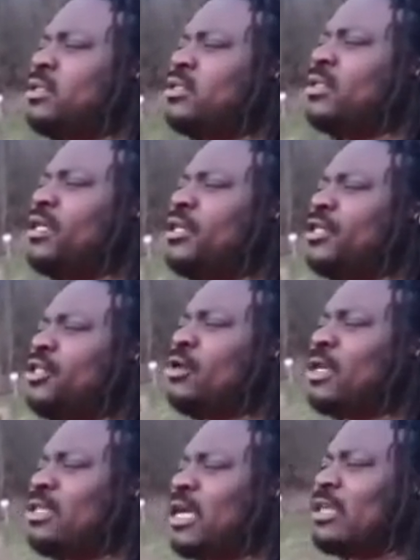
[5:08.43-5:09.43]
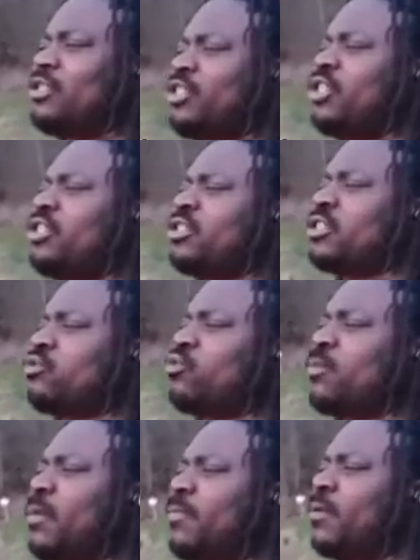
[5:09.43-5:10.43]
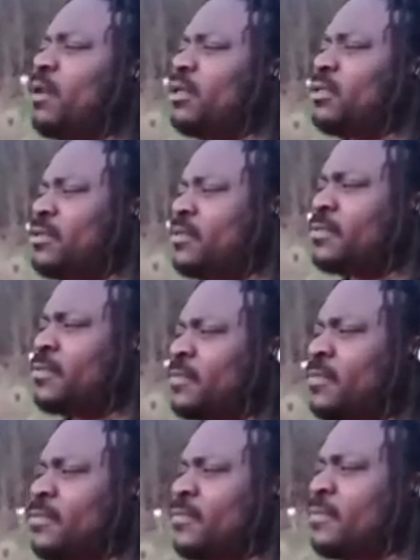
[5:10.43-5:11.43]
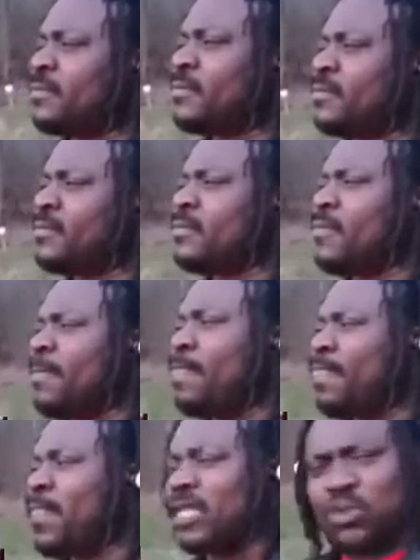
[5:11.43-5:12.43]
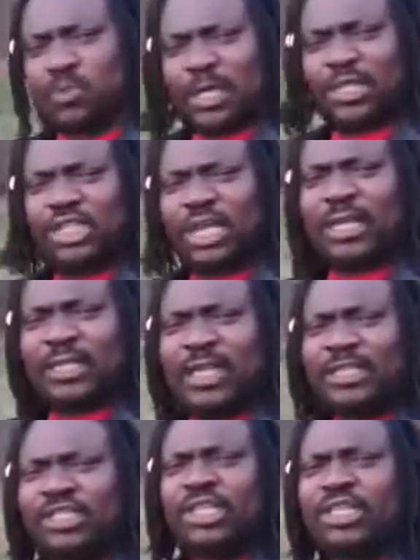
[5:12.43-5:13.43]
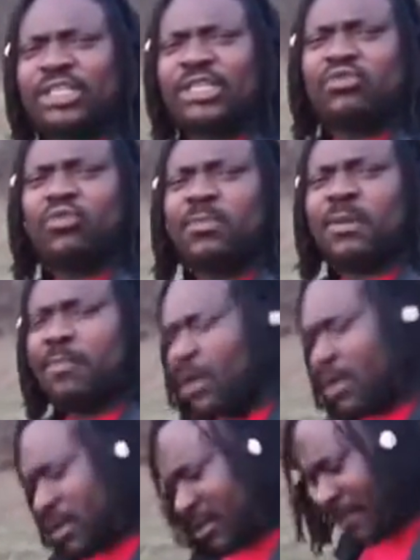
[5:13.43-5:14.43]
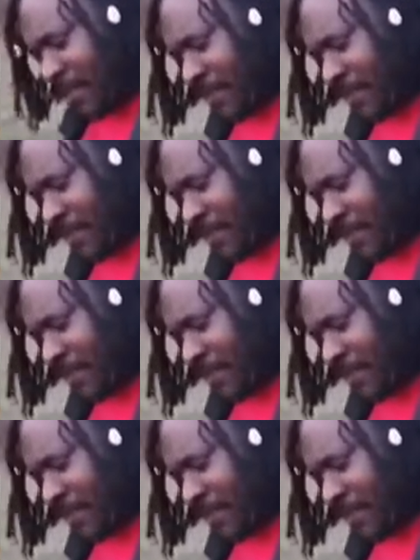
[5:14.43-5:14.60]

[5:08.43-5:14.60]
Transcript: the new Ada Jesus will be born. The special Ada Jesus will be born.